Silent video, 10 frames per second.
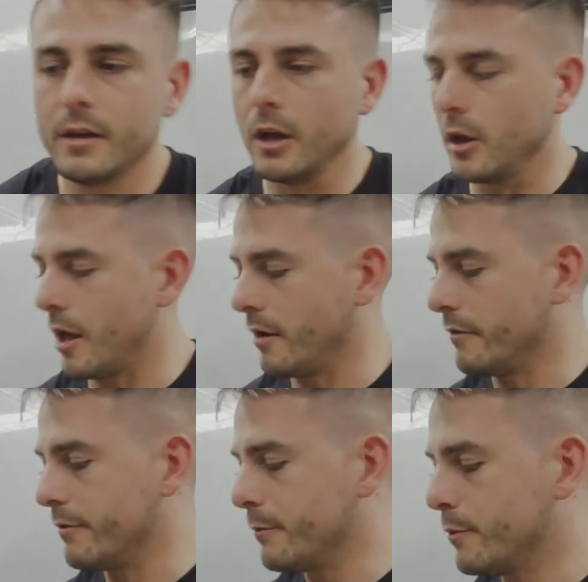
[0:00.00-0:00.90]
a lot
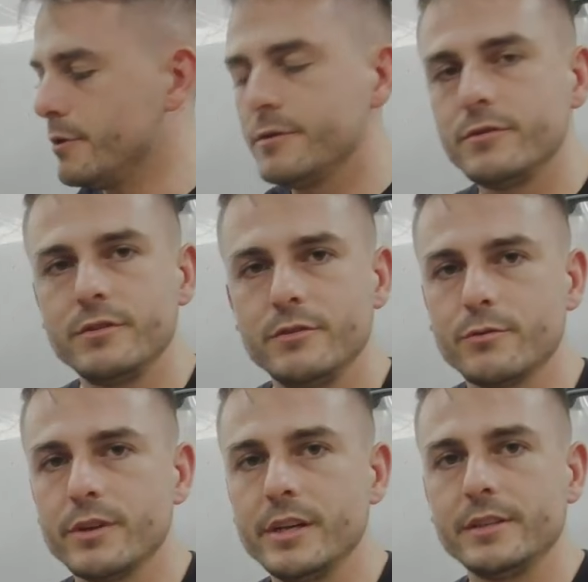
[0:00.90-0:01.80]
of roots,
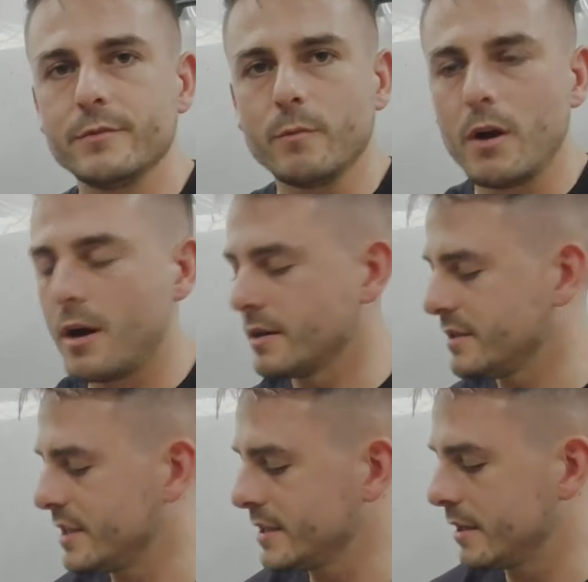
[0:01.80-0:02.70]
trees, rocks,
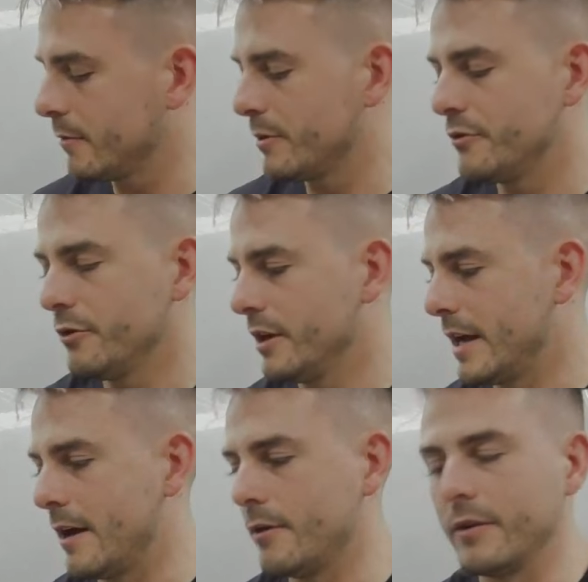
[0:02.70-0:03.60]
things that are protruding
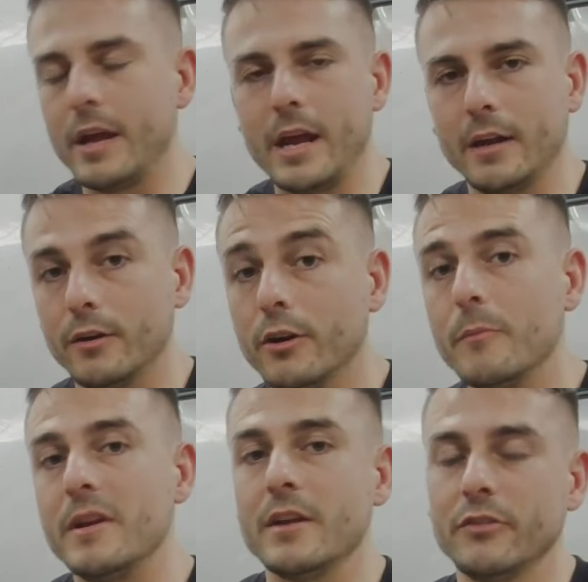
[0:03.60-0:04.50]
out and could
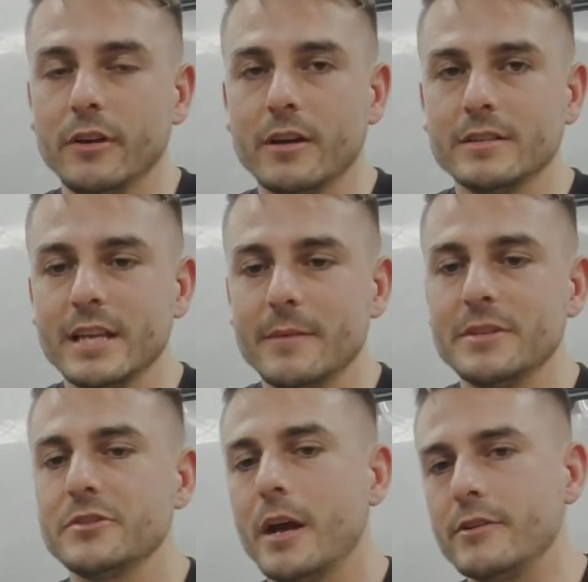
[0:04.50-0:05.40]
potentially cause
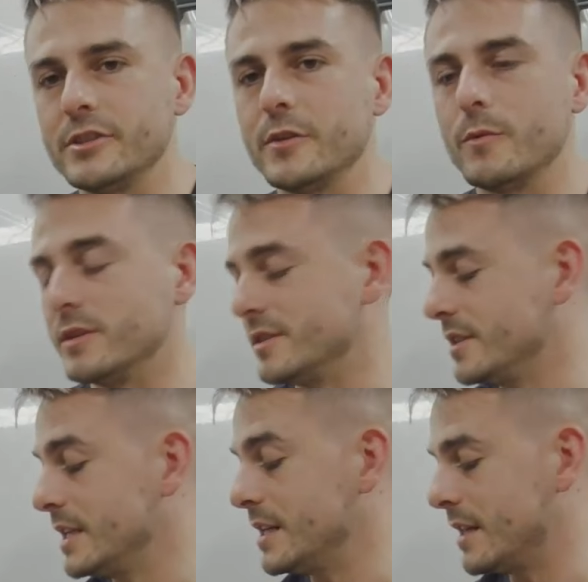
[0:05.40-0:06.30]
damage, I just don't want to
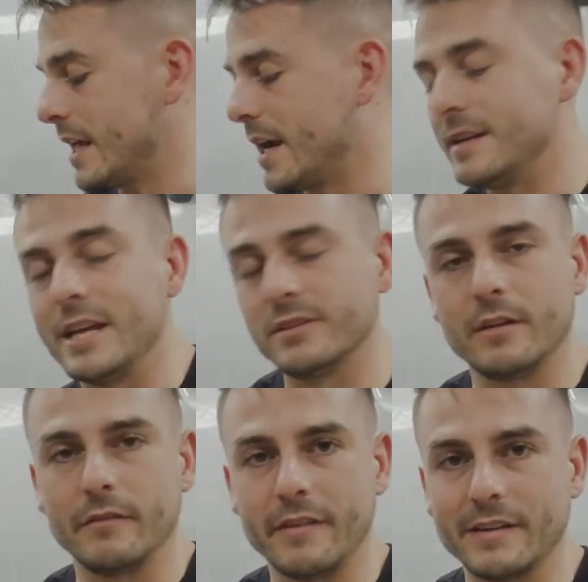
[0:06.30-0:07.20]
see that I bust
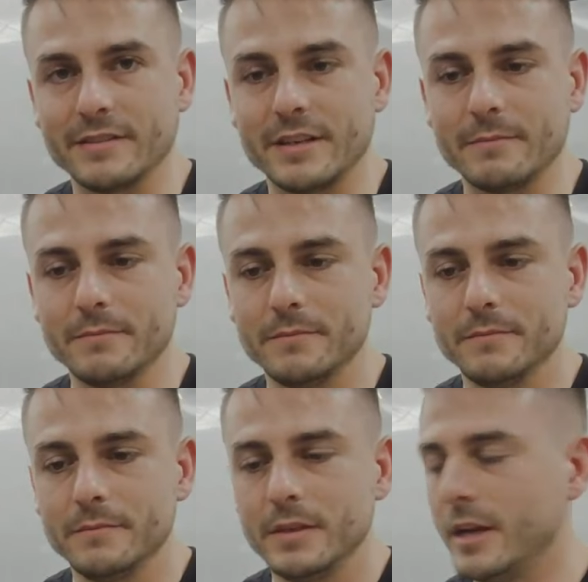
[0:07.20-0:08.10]
off a valve stem
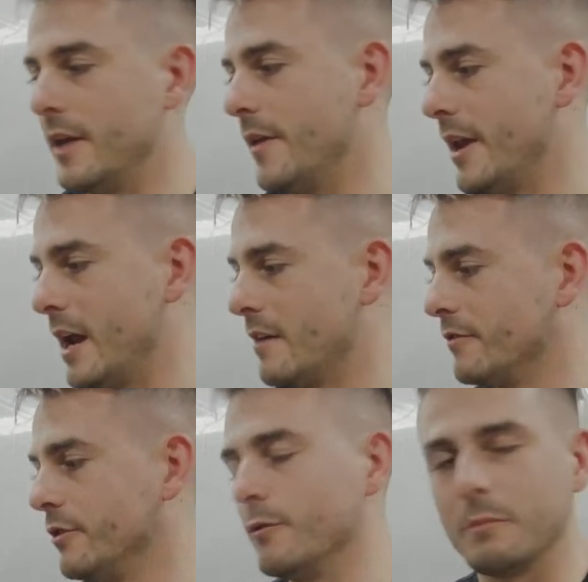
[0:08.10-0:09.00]
and then have
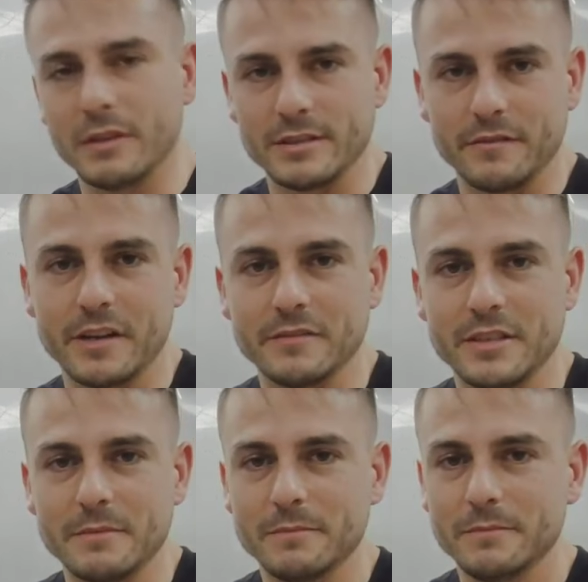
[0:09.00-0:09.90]
to replace the valve stem.